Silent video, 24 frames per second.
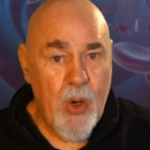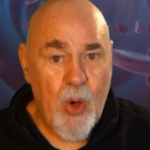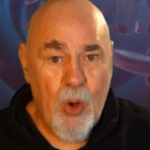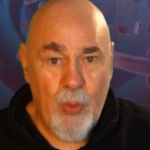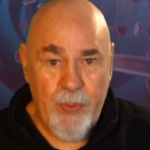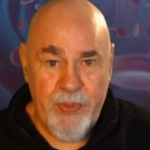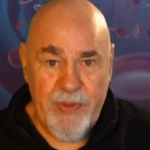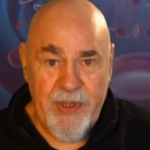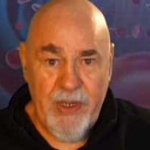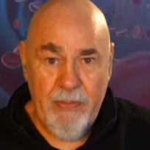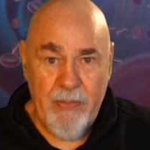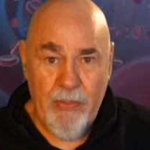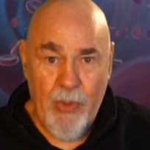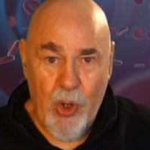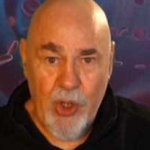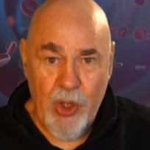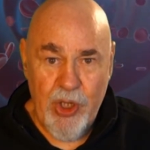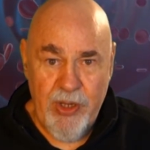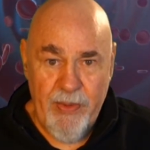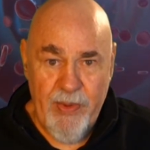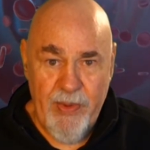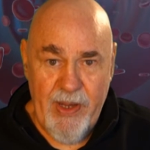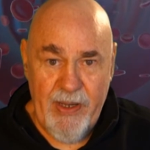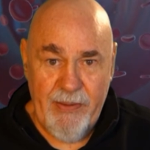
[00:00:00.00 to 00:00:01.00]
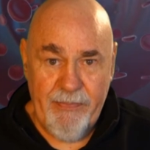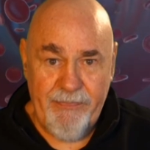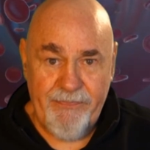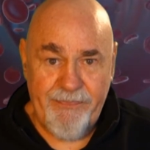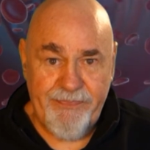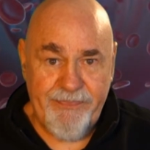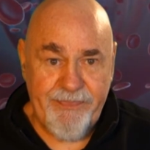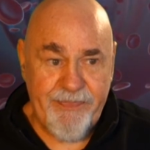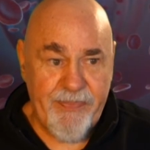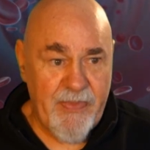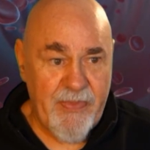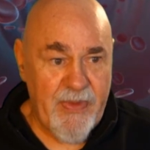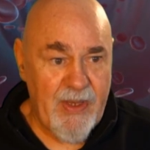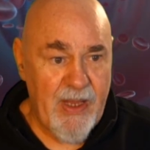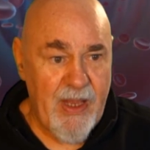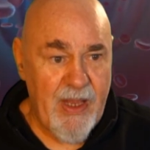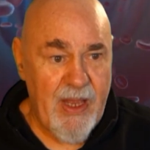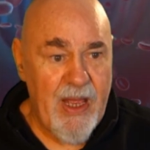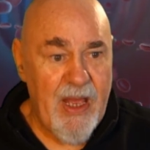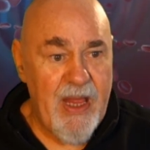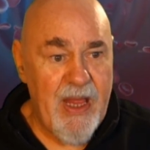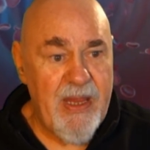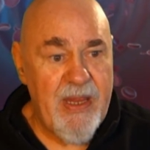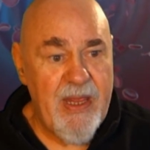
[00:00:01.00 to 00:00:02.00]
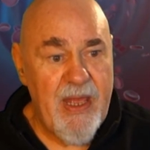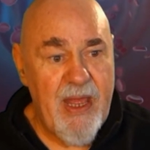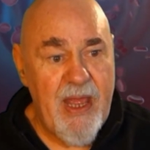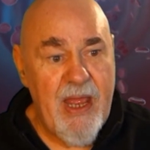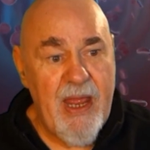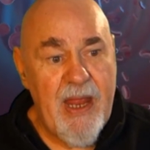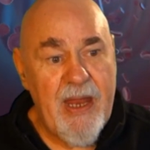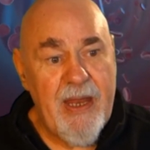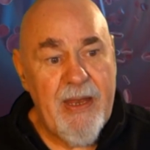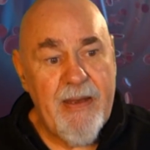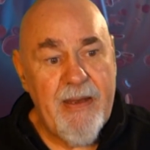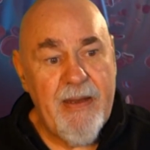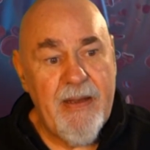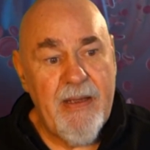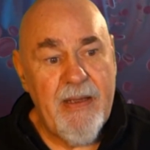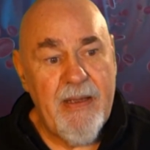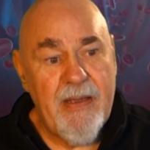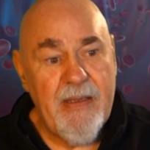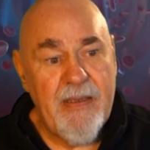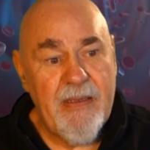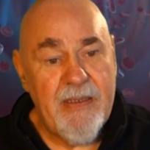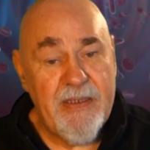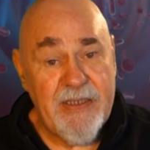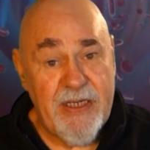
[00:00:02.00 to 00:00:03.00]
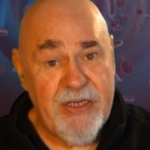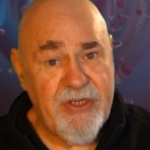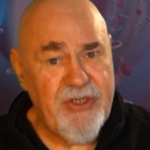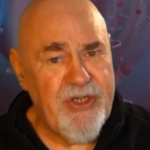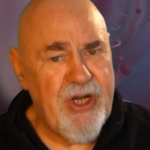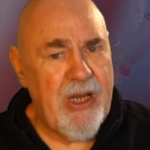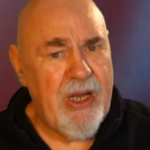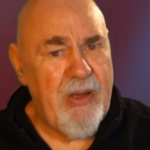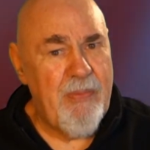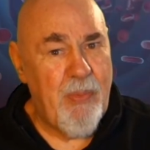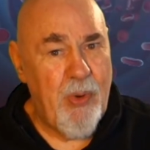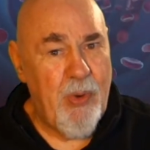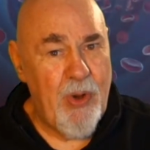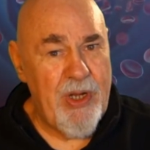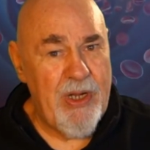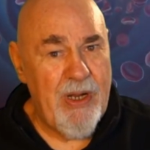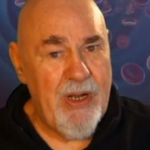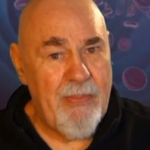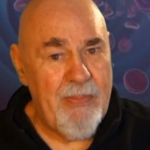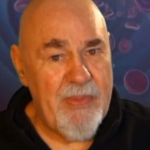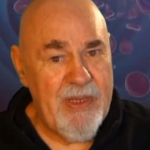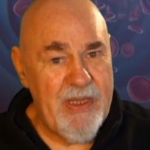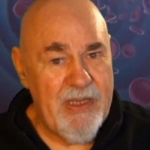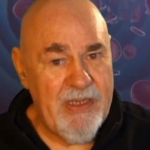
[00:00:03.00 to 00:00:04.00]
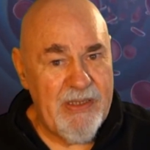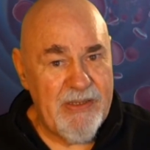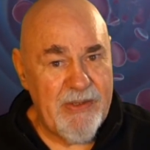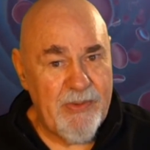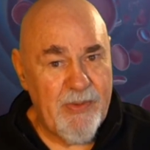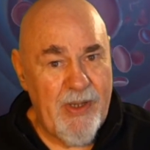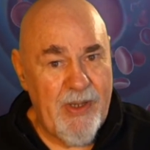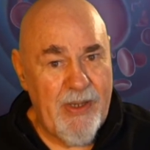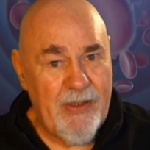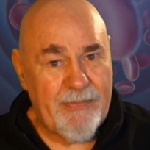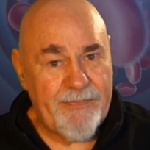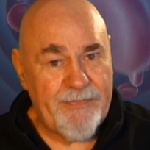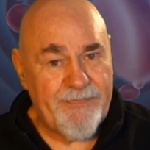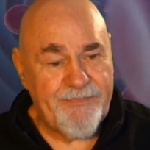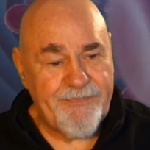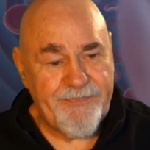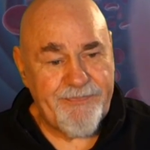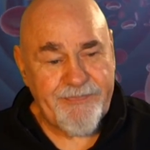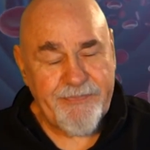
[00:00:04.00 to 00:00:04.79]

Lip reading: Hopetoun Monument. And then there's a trig point up there as well.